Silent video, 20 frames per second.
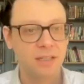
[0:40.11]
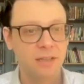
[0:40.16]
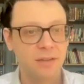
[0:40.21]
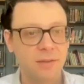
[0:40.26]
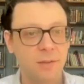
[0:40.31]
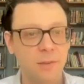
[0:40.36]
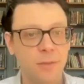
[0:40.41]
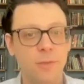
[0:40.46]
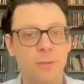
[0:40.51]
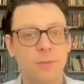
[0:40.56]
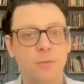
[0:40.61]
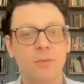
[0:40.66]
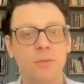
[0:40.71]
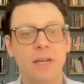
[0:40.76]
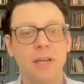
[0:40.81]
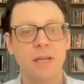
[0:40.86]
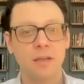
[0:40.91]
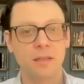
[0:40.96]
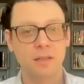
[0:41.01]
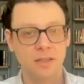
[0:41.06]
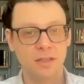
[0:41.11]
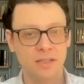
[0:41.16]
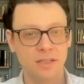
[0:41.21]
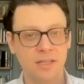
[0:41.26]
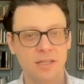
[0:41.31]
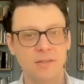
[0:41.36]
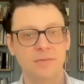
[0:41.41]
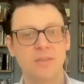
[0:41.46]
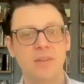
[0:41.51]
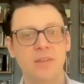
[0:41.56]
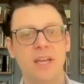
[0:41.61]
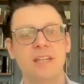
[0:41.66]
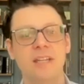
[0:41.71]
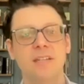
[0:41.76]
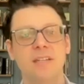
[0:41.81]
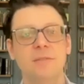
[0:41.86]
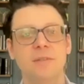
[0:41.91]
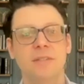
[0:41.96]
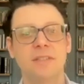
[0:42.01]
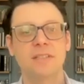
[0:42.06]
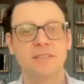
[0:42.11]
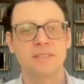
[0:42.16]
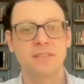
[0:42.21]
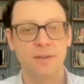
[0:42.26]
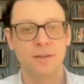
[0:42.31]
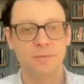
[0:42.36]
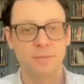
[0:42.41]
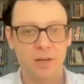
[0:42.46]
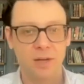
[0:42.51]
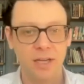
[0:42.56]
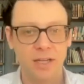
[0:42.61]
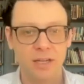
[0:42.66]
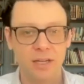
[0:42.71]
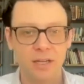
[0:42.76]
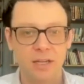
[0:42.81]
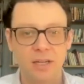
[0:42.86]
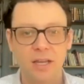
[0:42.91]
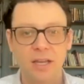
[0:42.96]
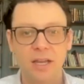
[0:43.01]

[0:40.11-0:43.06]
the thrill of scientific discovery